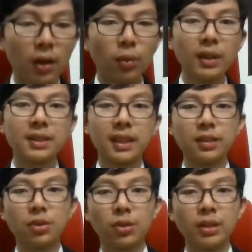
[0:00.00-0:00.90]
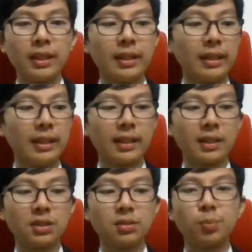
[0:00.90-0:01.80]
West Side Story
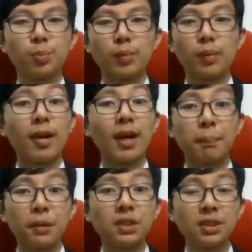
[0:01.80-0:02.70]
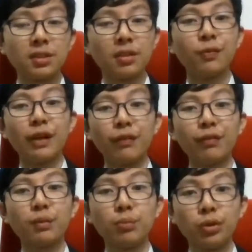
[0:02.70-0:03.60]
is my personal
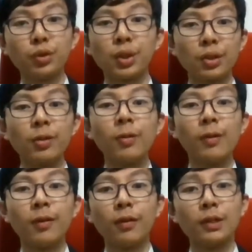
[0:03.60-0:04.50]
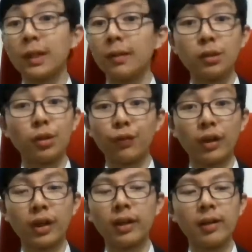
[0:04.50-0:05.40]
favorite musical so
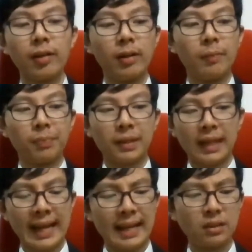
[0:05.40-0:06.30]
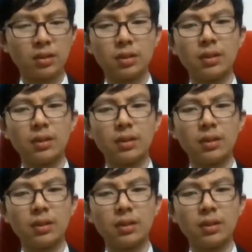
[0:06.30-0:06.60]
far, and